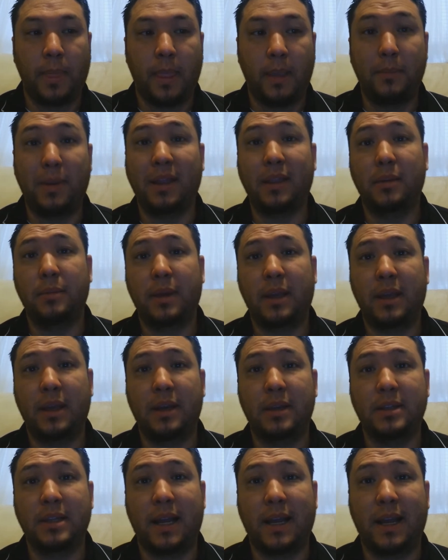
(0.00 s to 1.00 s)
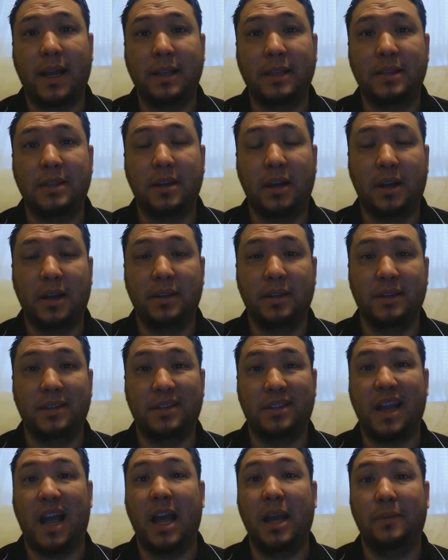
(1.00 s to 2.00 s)
mainly because I got stuck in this
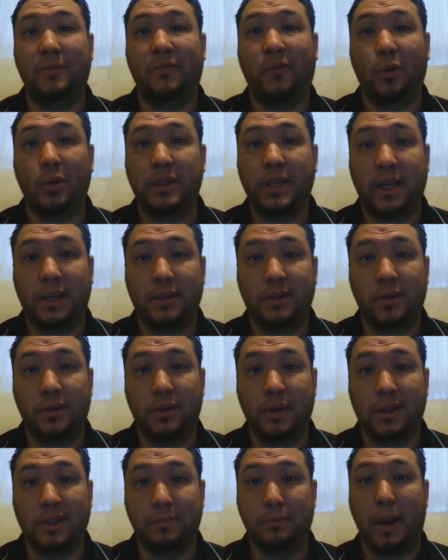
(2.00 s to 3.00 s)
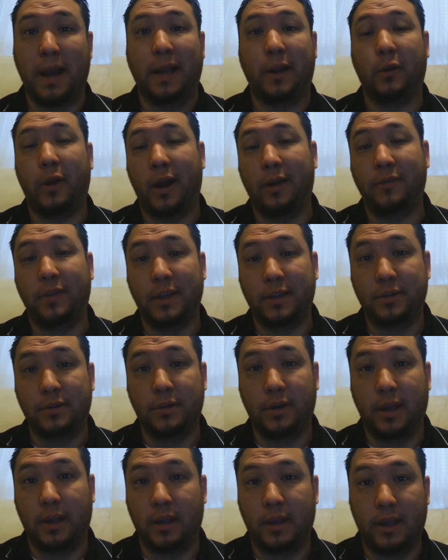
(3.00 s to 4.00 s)
time vortex known as Minecraft
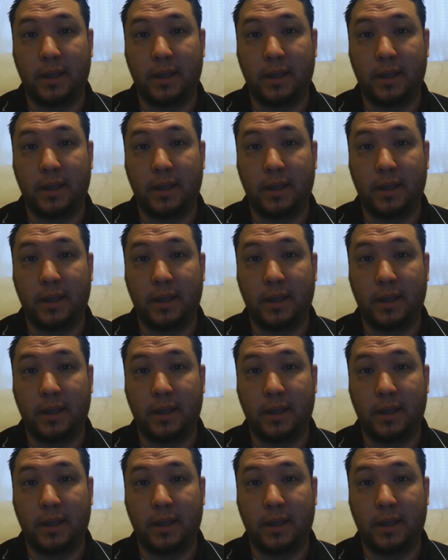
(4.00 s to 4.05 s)
yesterday.